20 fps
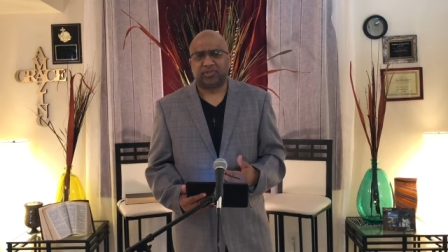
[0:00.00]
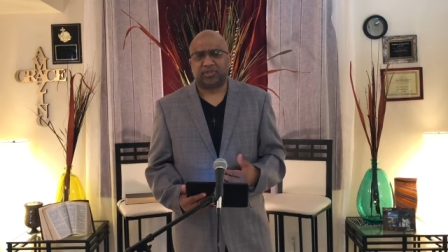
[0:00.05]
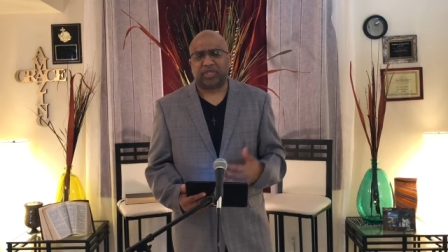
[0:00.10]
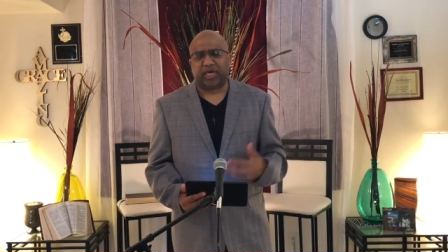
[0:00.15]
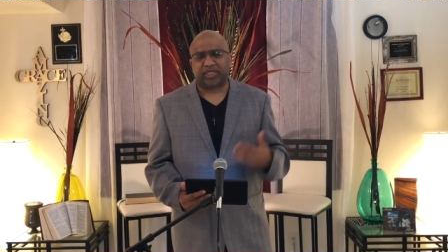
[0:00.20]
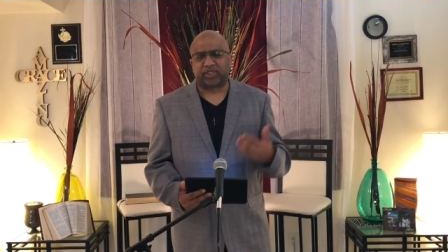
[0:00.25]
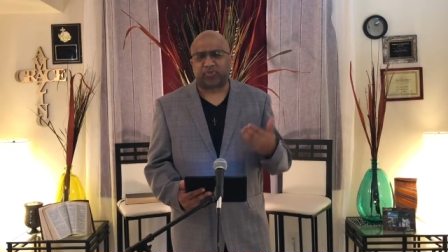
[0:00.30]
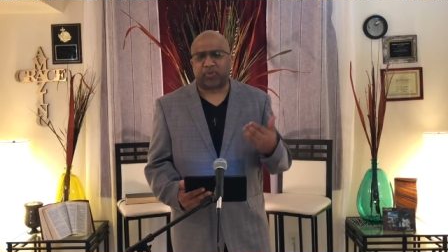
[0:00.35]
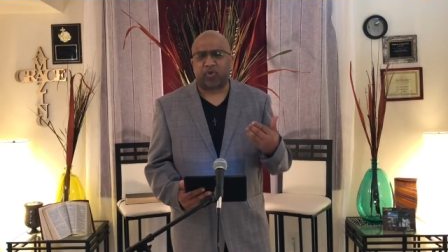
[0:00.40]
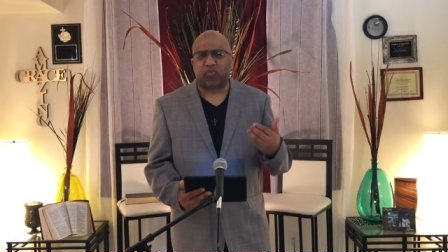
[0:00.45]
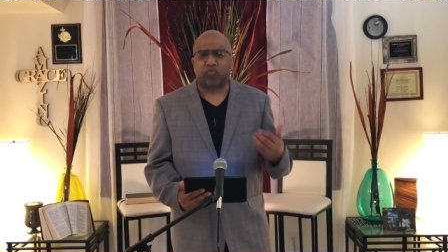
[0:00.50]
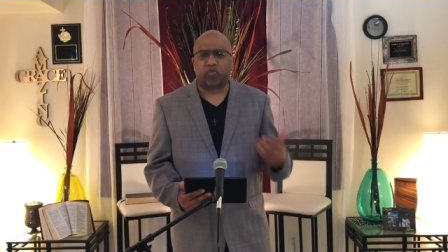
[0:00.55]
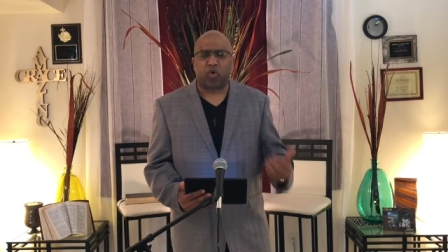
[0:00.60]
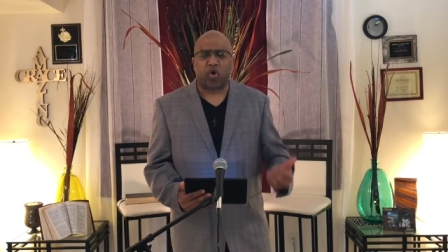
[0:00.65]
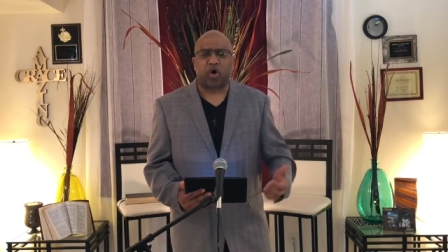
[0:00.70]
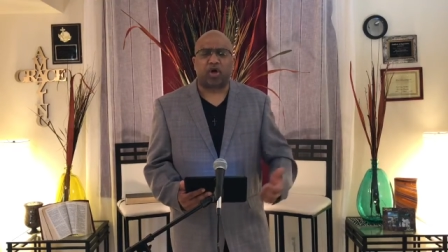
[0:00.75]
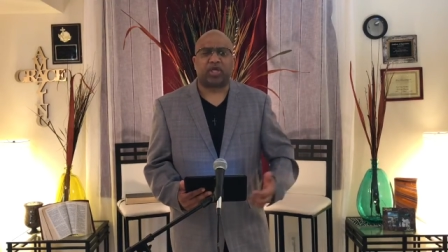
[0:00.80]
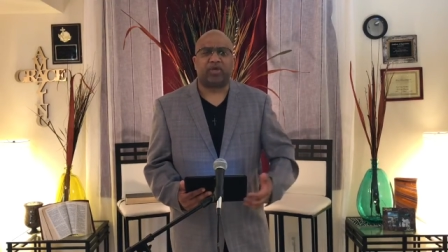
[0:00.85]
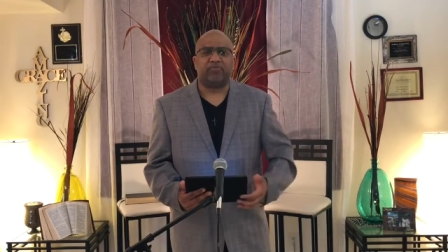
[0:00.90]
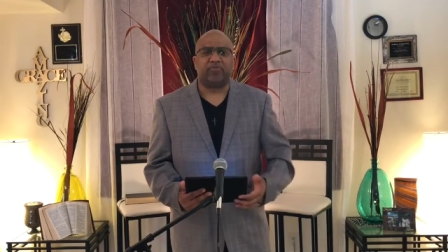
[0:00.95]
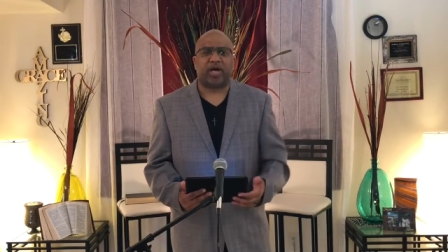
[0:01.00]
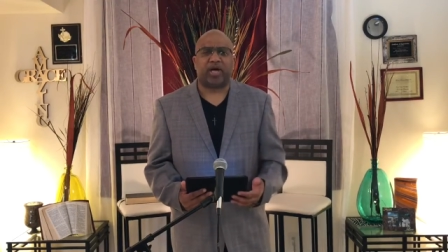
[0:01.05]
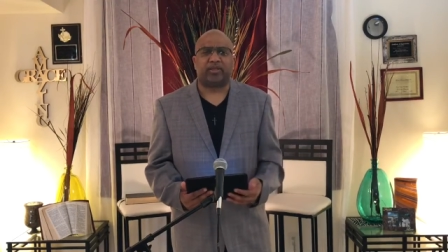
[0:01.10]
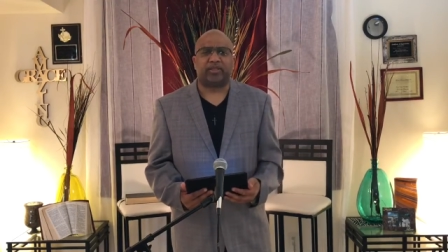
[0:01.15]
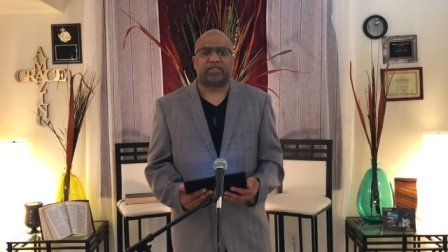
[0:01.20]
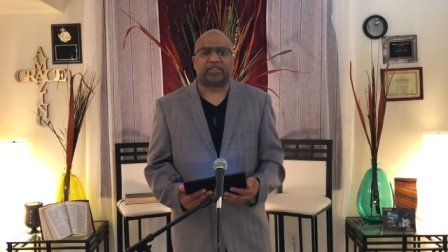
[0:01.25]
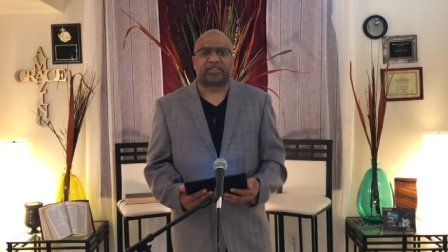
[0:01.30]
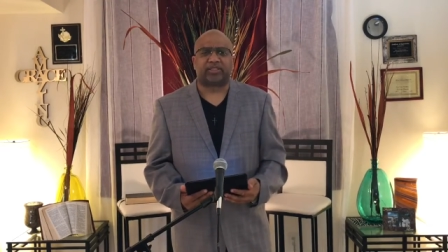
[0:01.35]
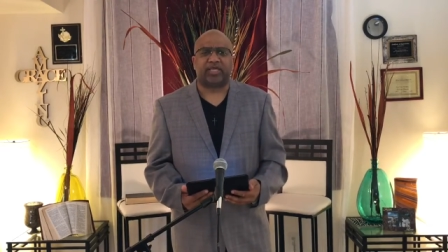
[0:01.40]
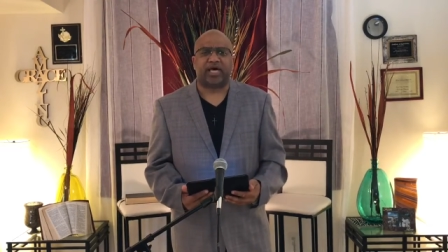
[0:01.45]
that's been walking by
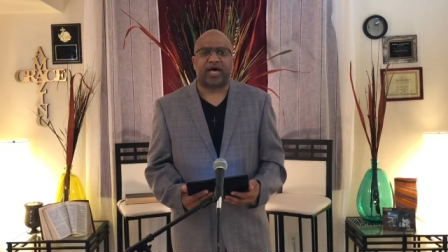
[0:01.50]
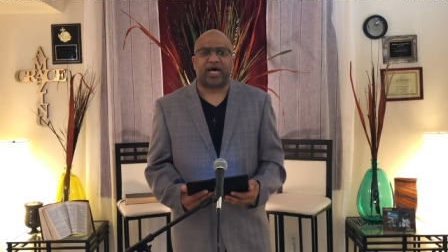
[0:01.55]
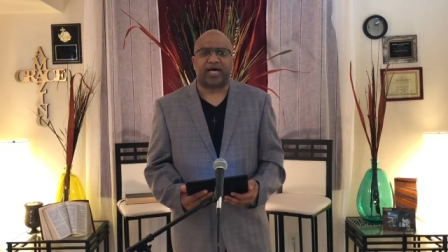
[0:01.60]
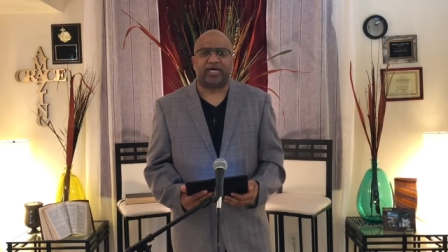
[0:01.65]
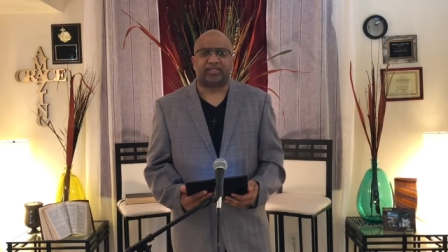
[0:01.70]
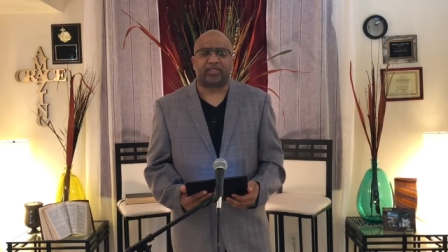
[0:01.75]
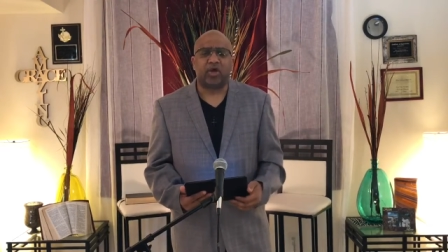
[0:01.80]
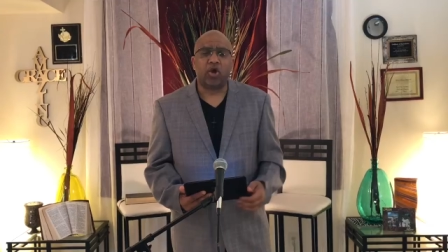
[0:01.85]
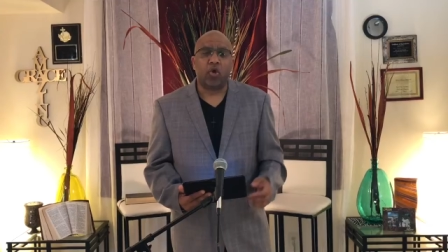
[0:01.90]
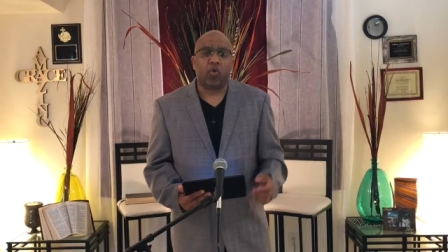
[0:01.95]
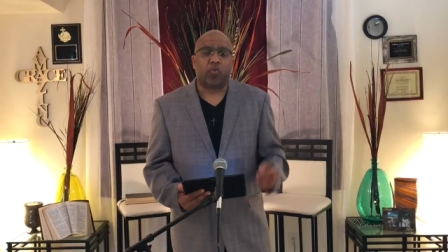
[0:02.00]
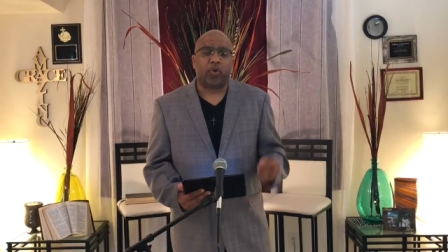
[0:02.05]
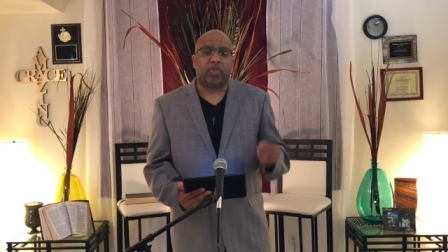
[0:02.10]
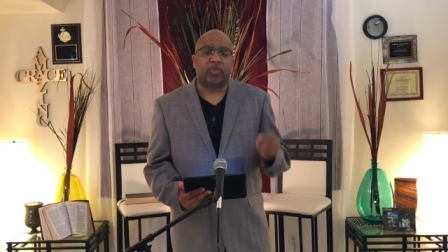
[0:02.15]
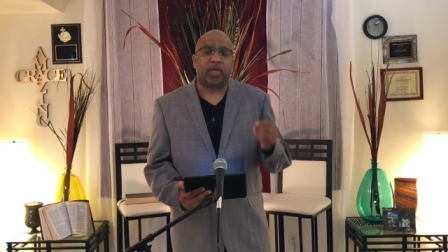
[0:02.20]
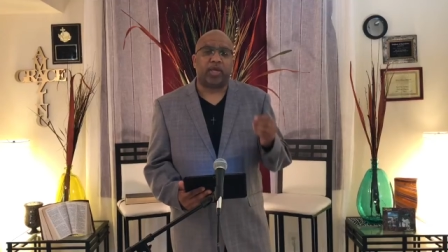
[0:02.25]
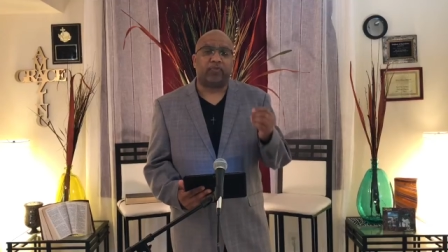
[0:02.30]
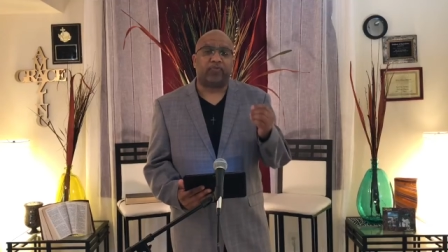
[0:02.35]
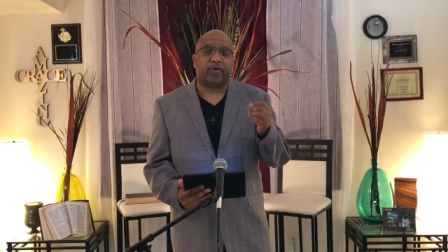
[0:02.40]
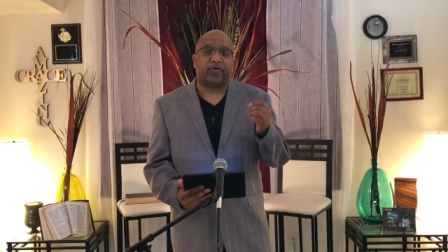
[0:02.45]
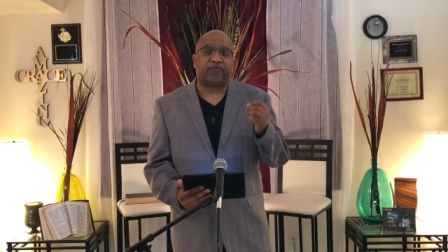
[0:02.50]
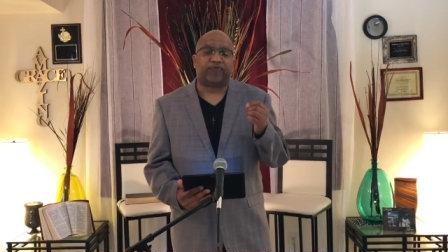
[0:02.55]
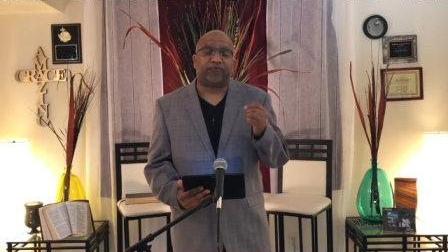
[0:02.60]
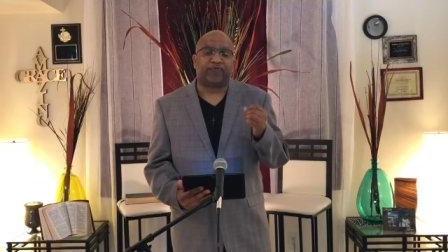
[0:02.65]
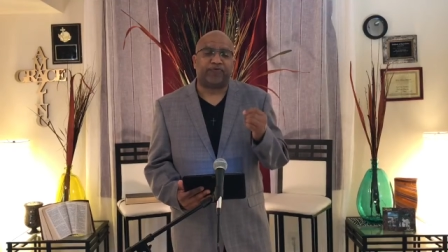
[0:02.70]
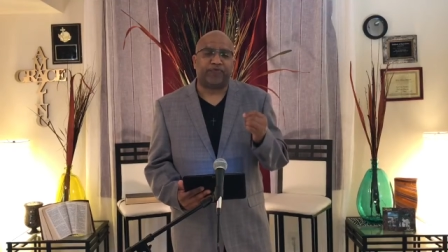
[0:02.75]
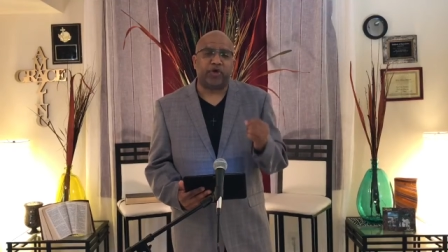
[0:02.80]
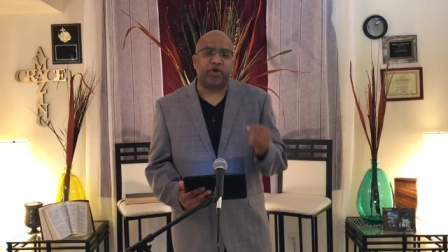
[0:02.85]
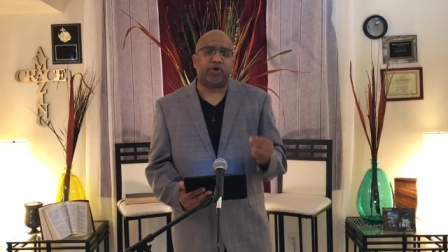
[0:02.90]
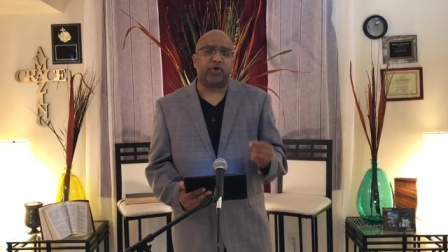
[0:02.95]
their sides, when they
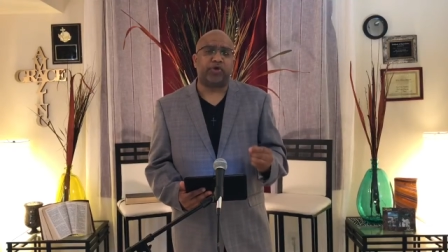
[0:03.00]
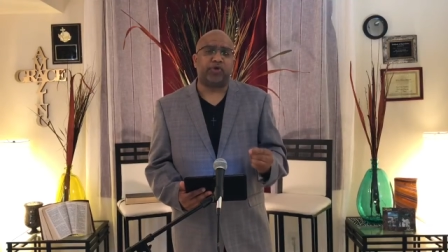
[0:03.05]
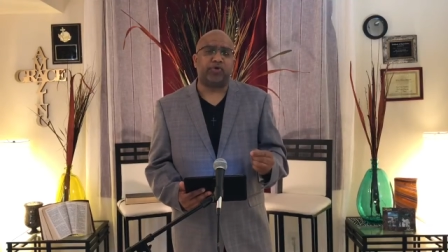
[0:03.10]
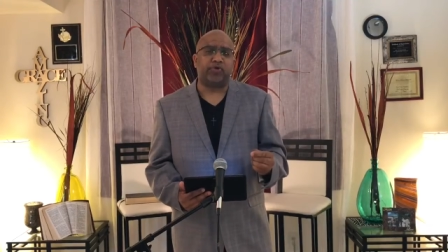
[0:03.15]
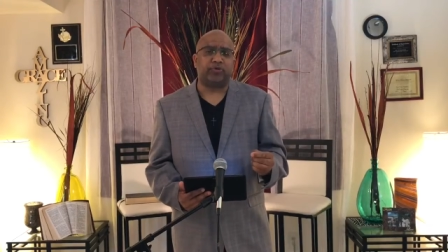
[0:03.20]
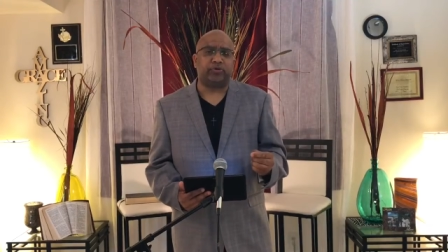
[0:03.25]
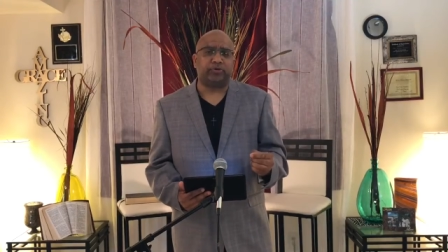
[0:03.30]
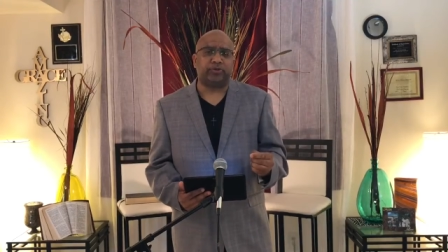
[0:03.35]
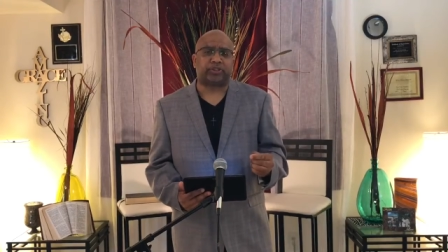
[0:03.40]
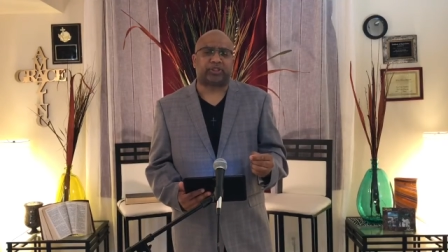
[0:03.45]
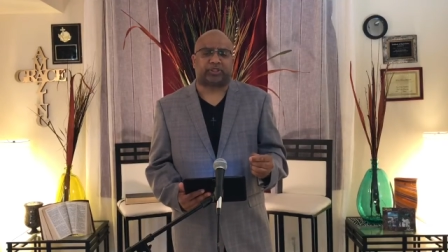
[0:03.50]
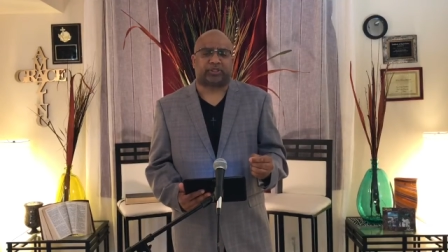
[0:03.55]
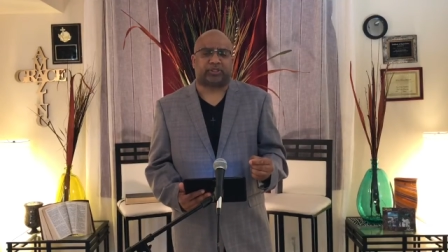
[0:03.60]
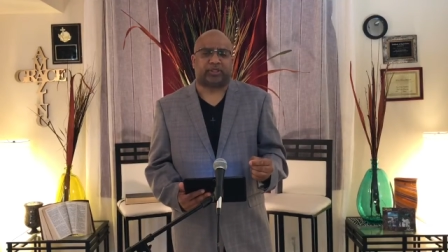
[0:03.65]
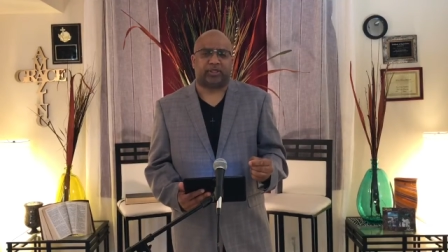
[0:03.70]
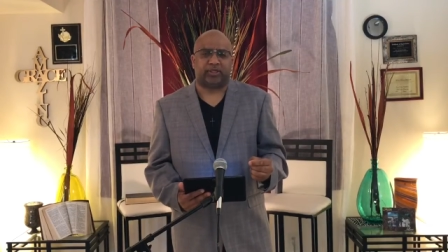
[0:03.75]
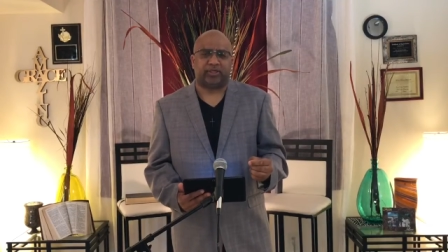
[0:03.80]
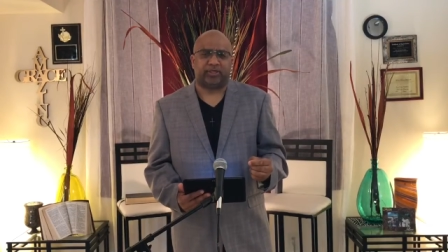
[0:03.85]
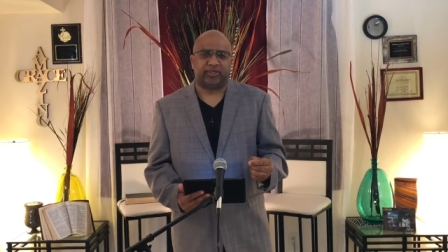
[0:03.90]
refuse